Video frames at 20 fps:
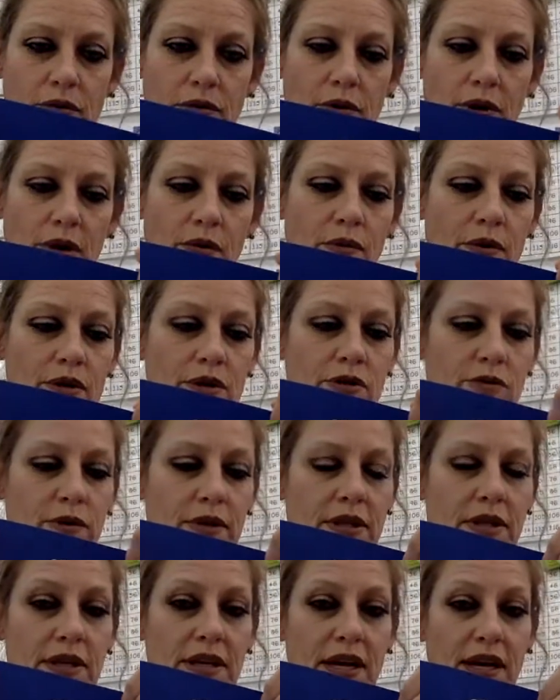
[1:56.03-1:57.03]
I wonder
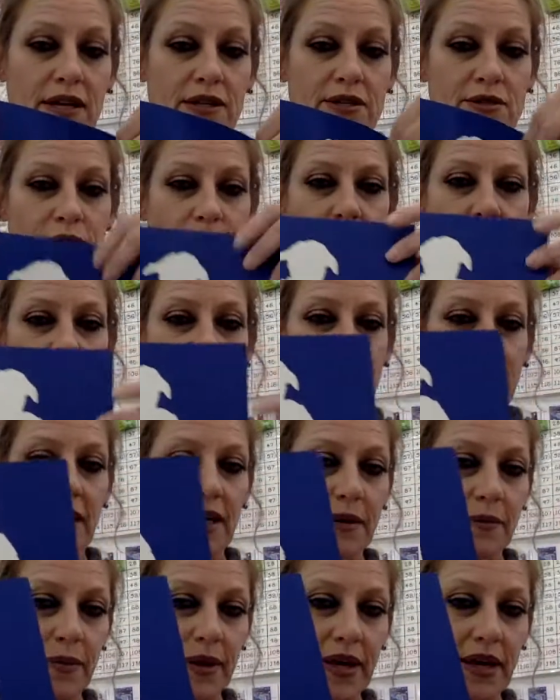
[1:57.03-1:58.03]
what the next one's going
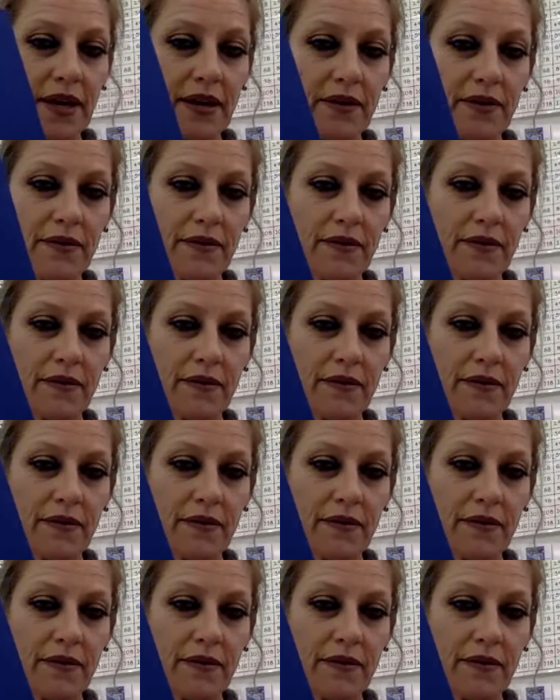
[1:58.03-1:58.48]
to be.